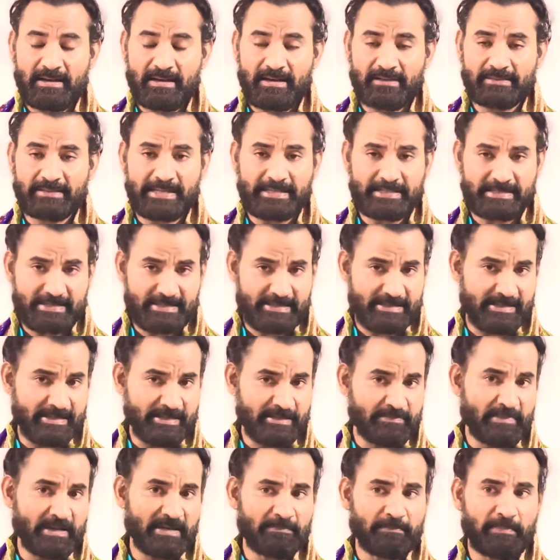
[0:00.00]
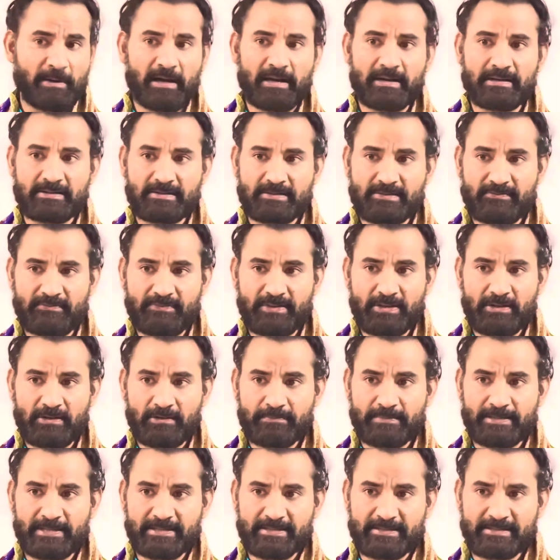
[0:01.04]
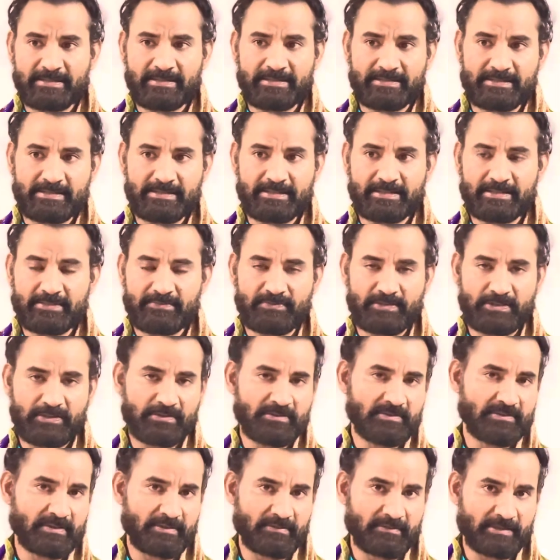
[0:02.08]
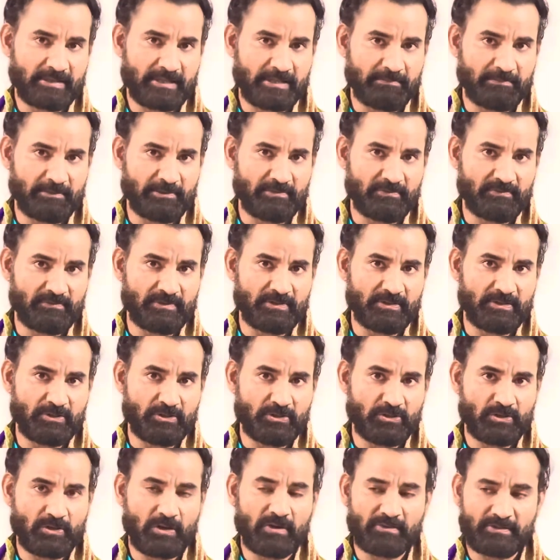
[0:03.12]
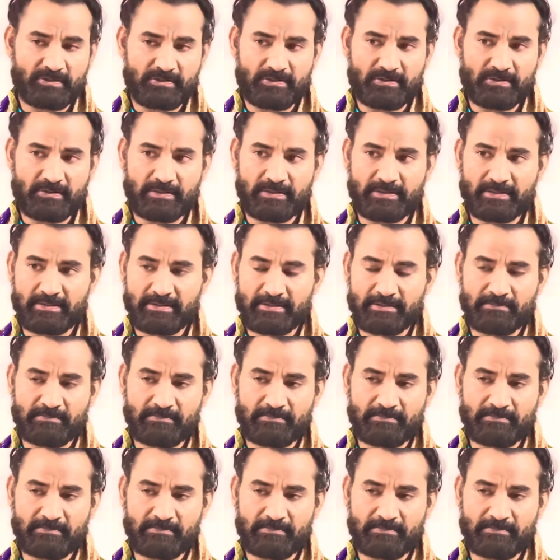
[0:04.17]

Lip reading: That treatment part will not be discussed in this video, so I will keep this video short, so I will